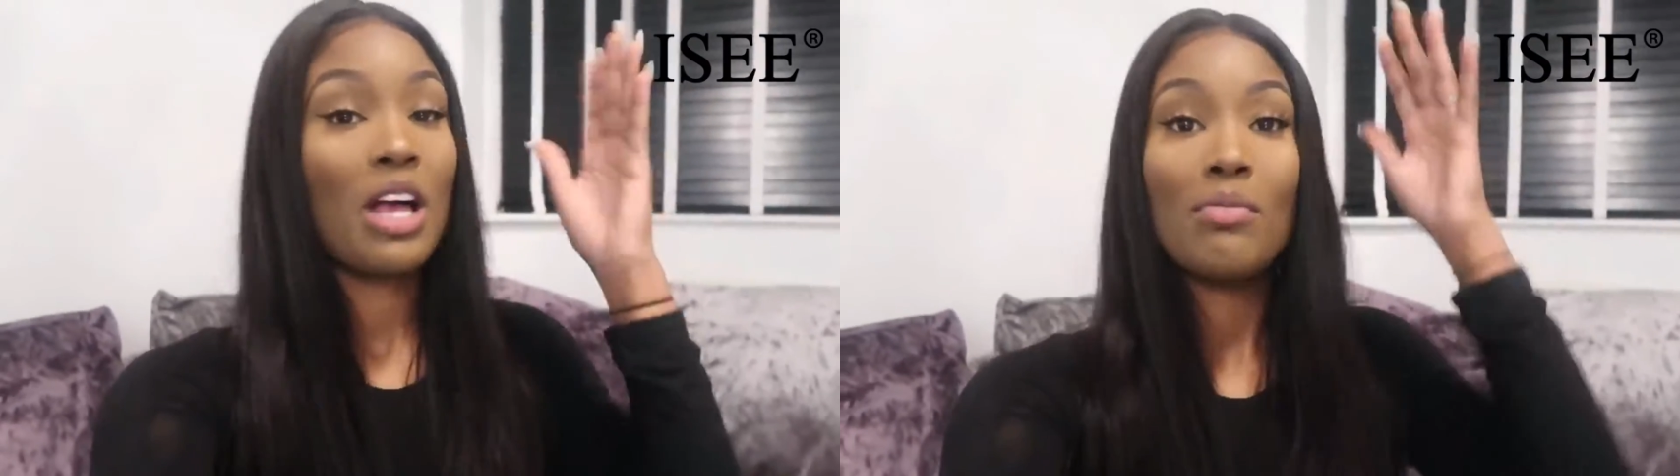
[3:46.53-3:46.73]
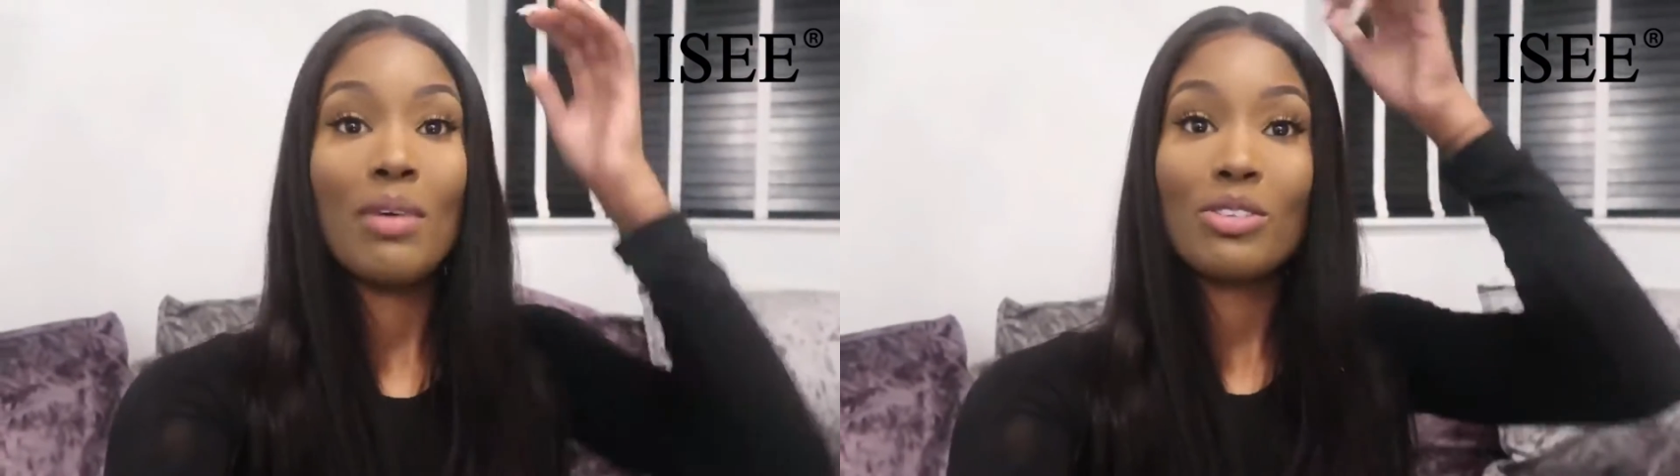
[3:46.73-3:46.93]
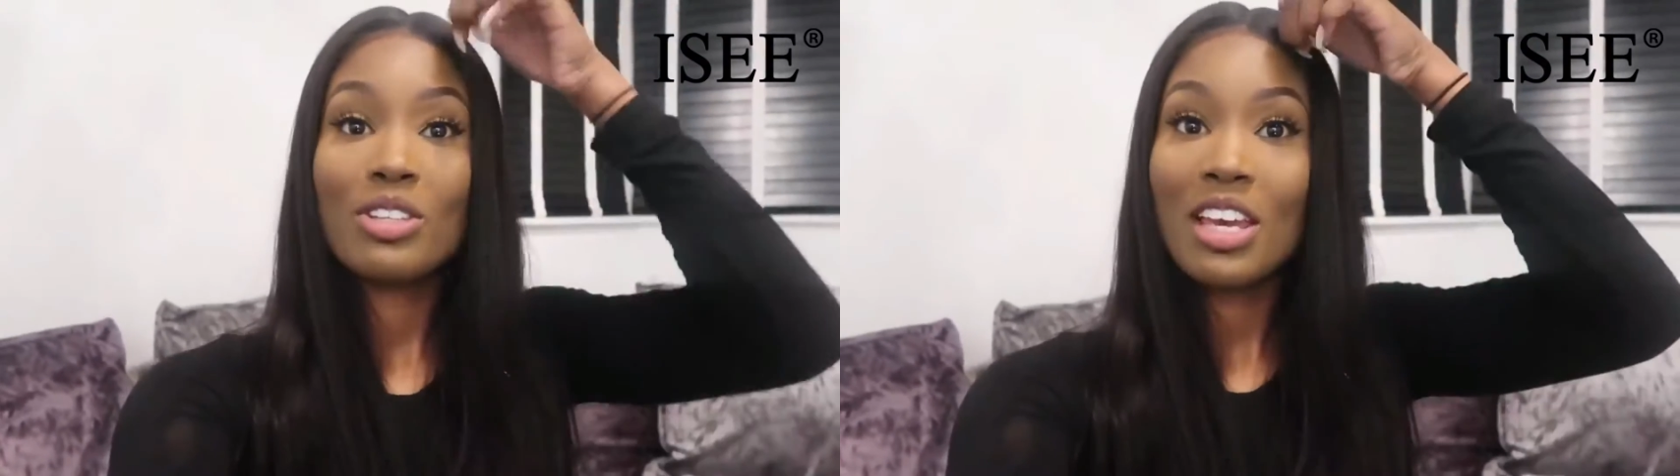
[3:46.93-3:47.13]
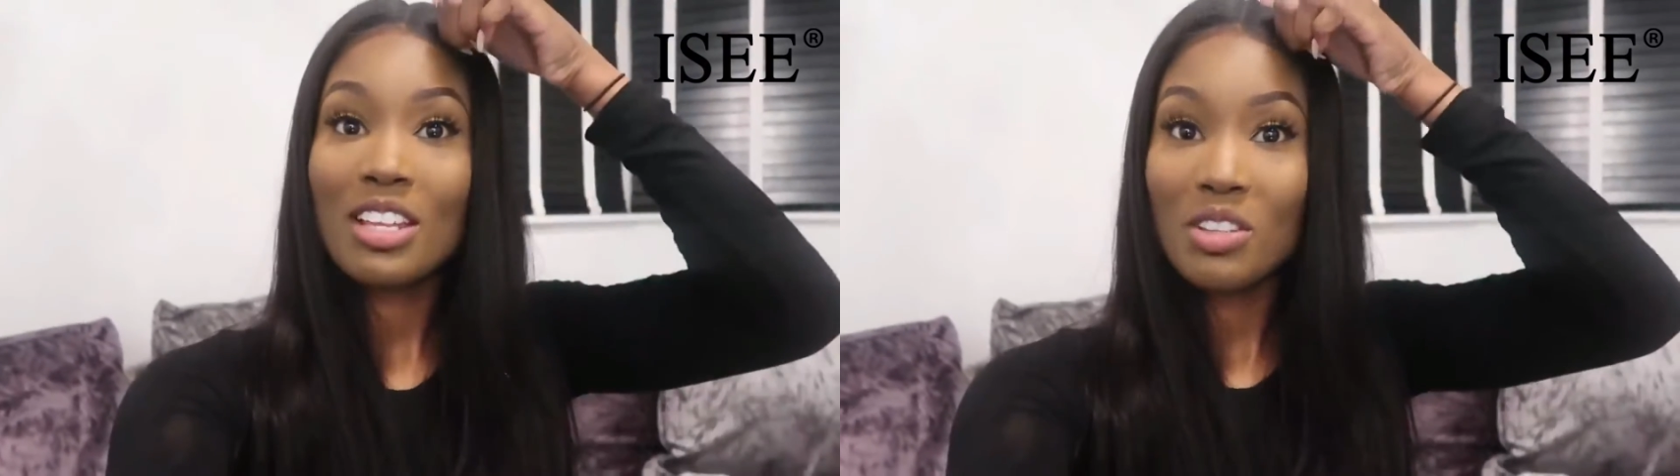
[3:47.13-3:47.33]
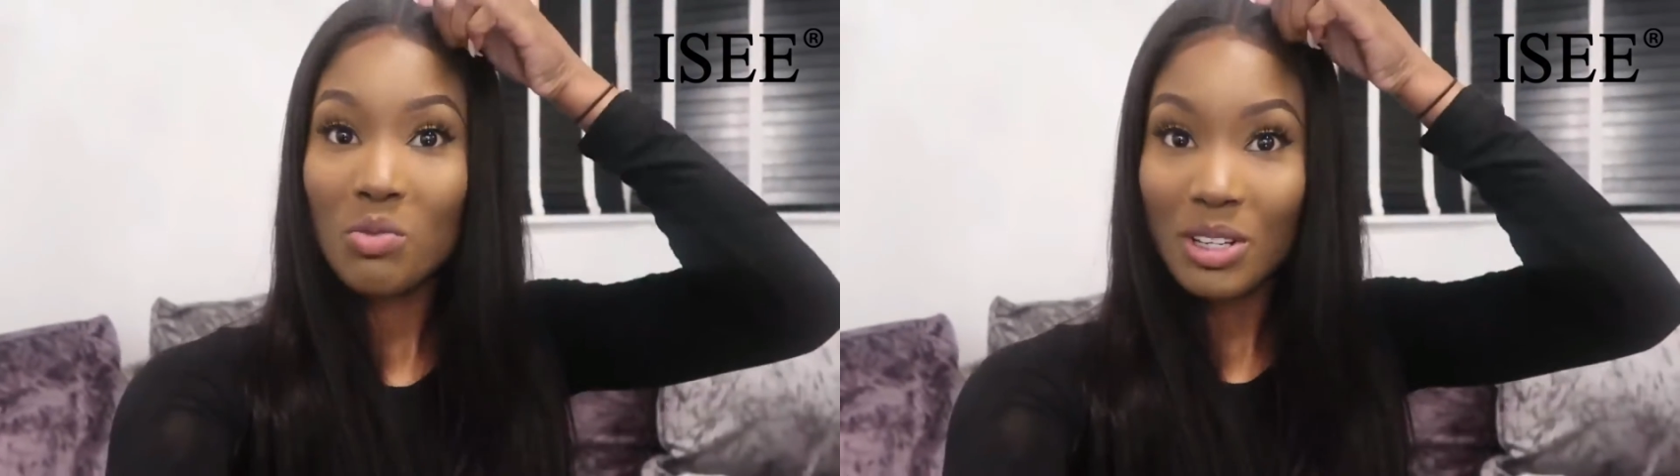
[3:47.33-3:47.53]
i'm about to
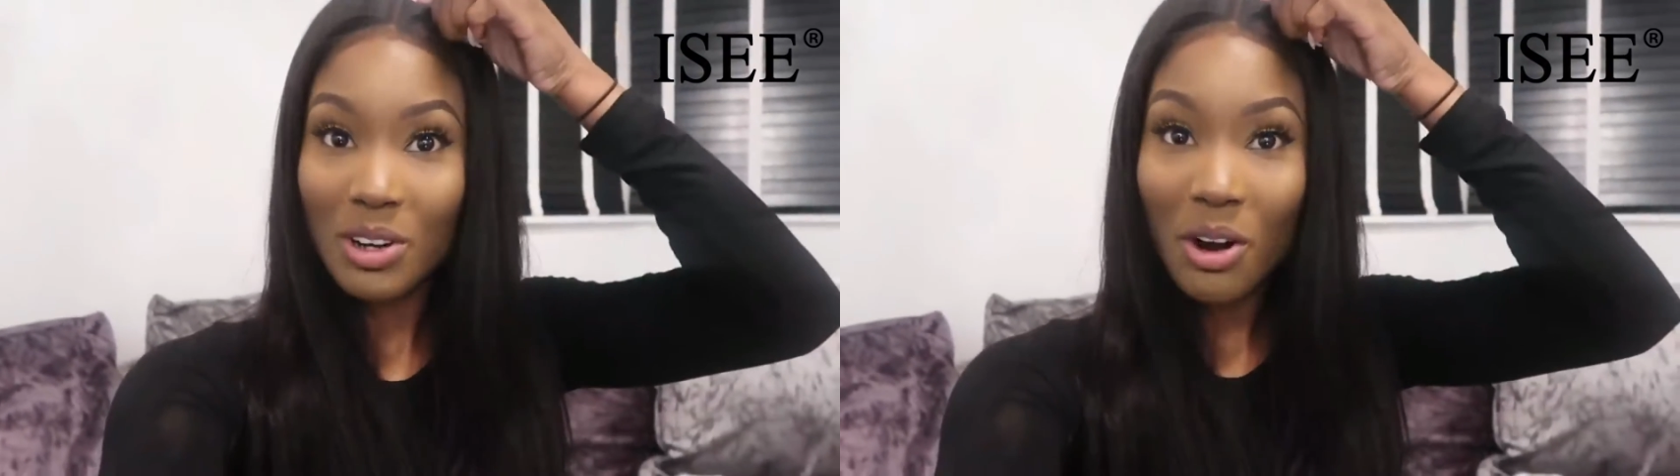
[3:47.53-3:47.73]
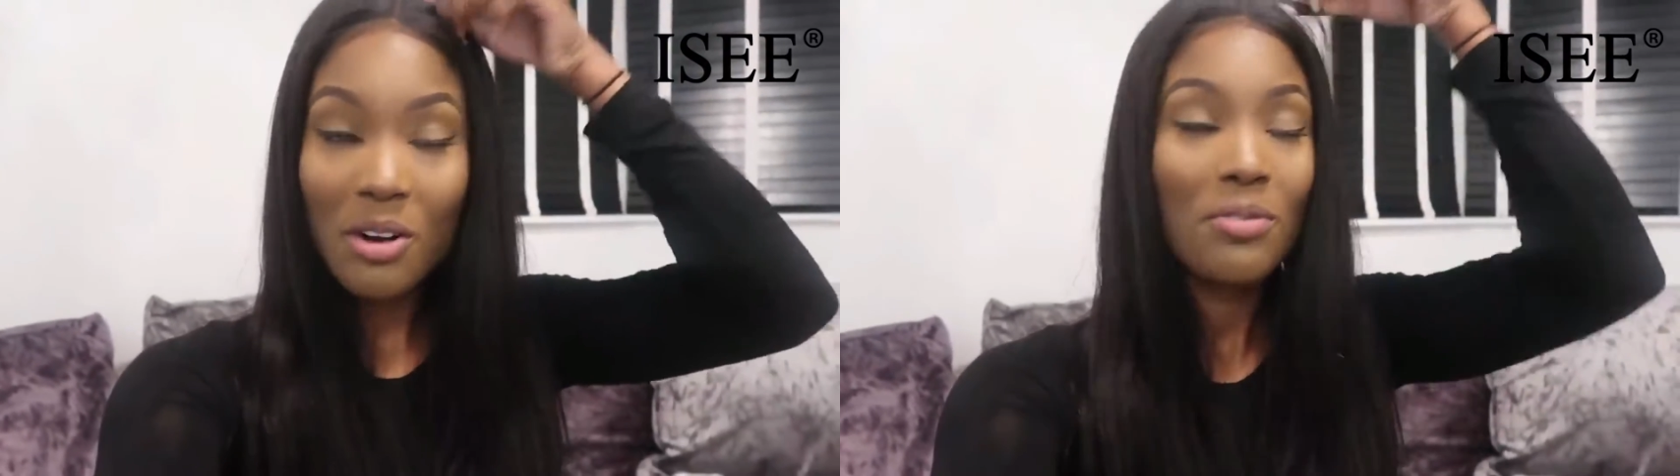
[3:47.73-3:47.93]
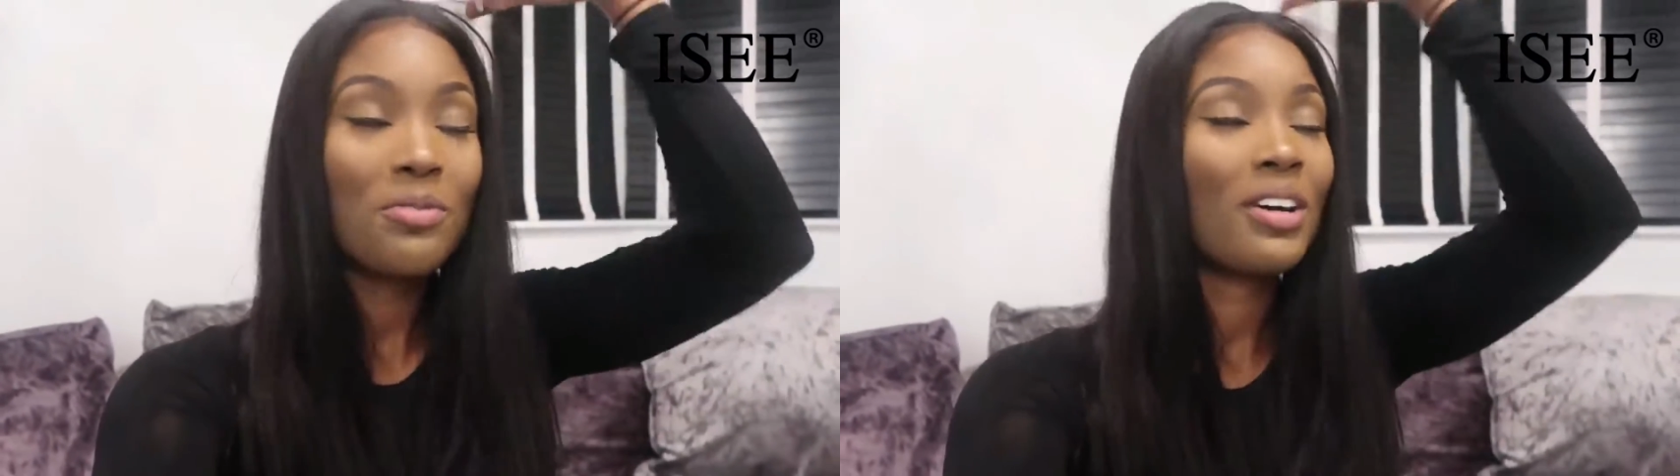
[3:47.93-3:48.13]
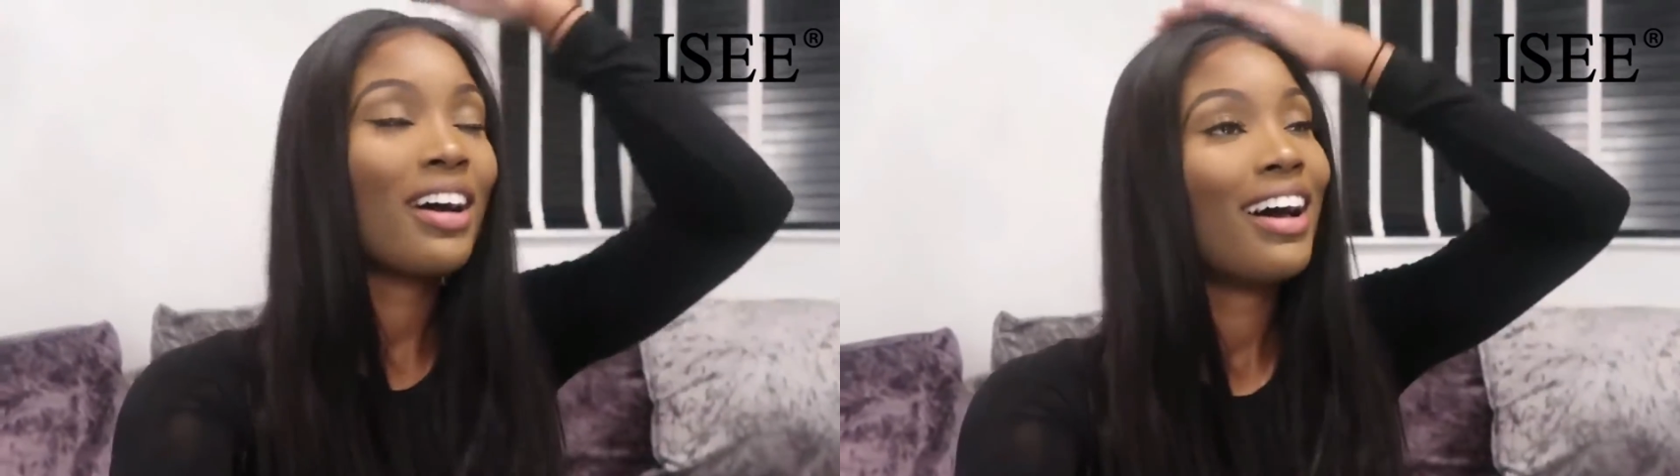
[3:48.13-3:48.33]
take this wig off